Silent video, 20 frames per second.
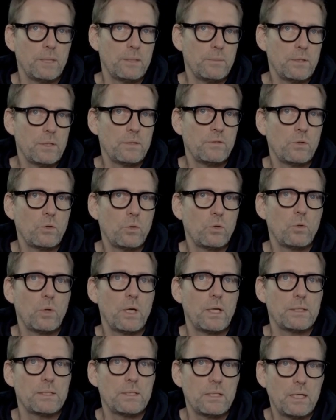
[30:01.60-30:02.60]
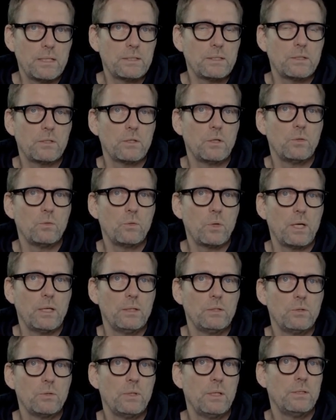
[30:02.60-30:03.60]
Even if your grind size is not
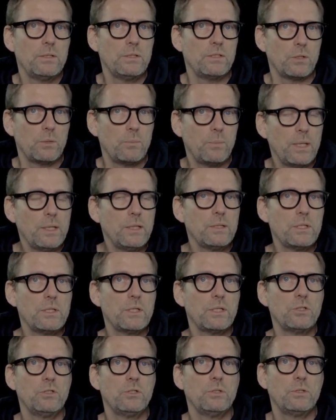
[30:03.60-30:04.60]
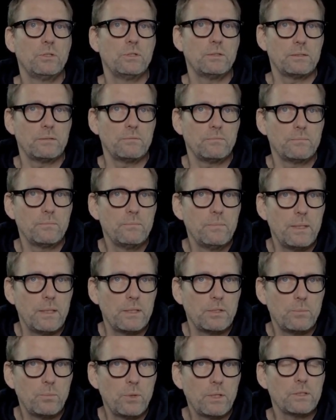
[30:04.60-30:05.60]
right, you can still make a delicious
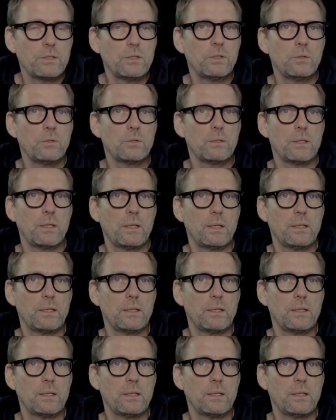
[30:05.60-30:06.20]
espresso,